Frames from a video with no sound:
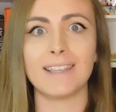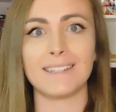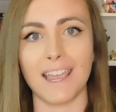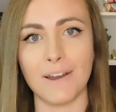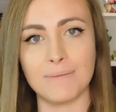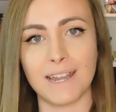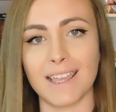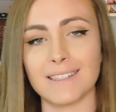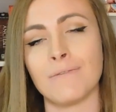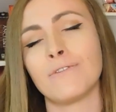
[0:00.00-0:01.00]
essay
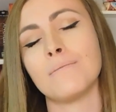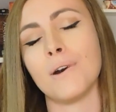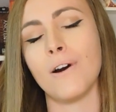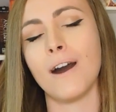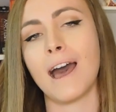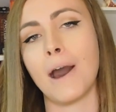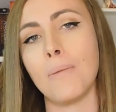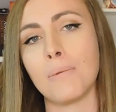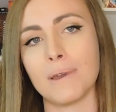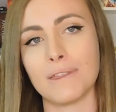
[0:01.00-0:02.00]
updates and for more
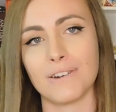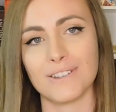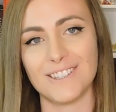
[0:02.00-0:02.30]
help with your